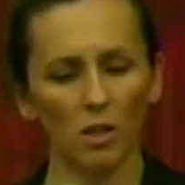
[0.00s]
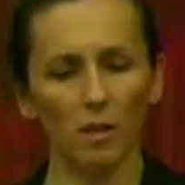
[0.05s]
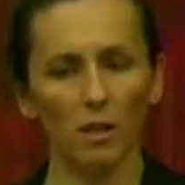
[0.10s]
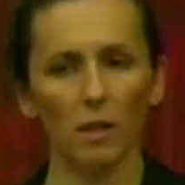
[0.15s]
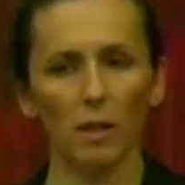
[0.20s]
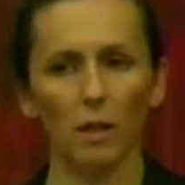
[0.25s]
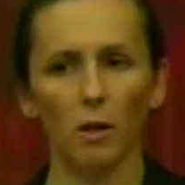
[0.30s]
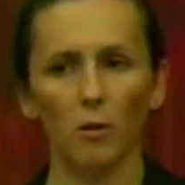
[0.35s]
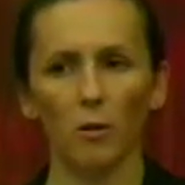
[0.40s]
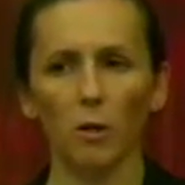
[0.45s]

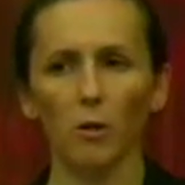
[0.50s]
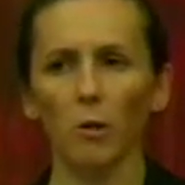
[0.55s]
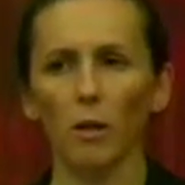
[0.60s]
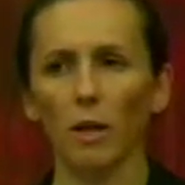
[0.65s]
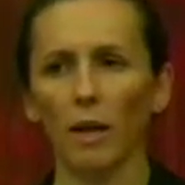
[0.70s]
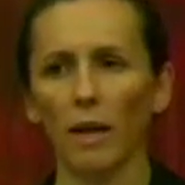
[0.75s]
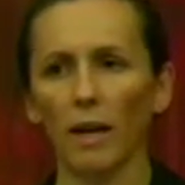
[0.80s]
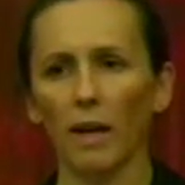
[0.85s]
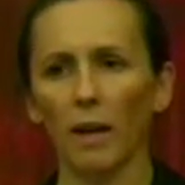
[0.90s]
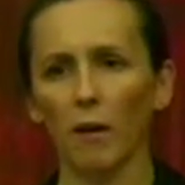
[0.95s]
You know, you
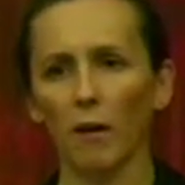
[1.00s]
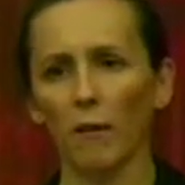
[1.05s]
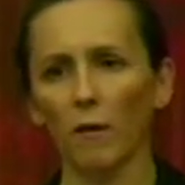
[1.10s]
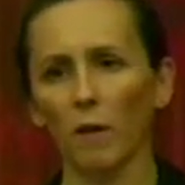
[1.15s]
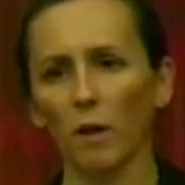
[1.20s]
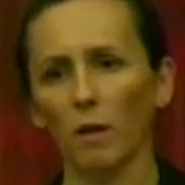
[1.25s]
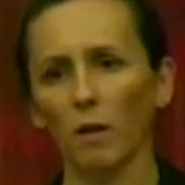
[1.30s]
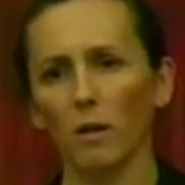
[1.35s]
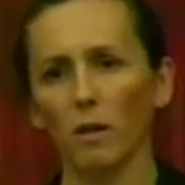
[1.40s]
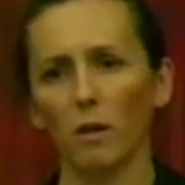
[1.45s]
can have,
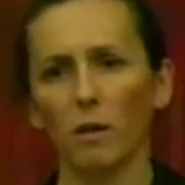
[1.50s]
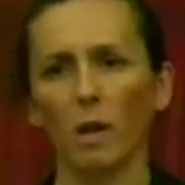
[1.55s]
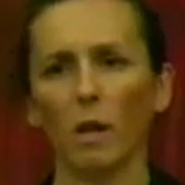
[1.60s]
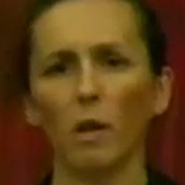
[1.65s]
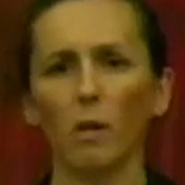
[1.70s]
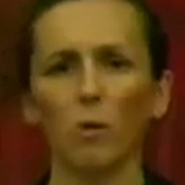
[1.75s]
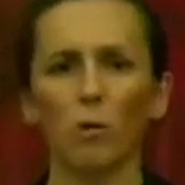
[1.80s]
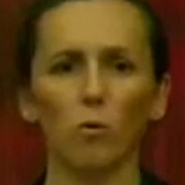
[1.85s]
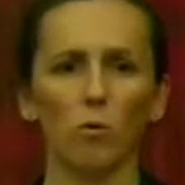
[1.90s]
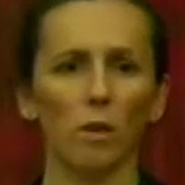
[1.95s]

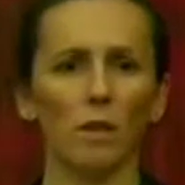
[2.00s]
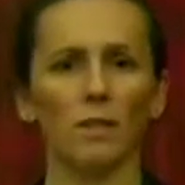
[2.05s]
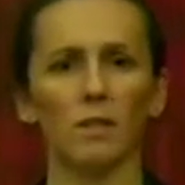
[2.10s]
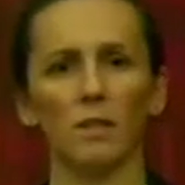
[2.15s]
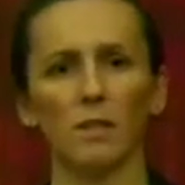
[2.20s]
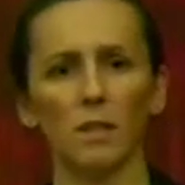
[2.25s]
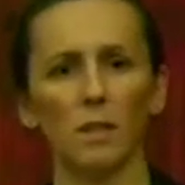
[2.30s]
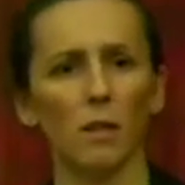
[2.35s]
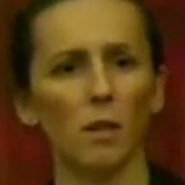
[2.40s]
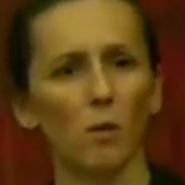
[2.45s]
oh,
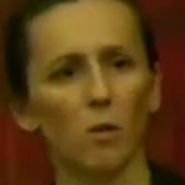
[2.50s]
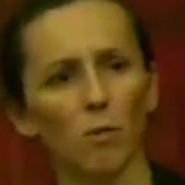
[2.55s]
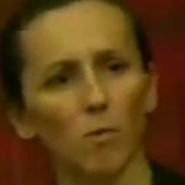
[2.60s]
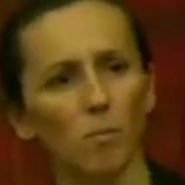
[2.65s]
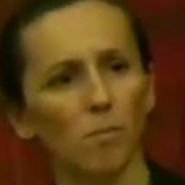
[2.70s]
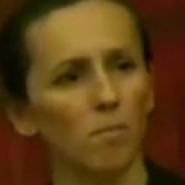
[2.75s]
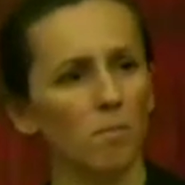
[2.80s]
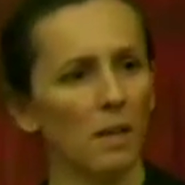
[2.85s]
let's, you know,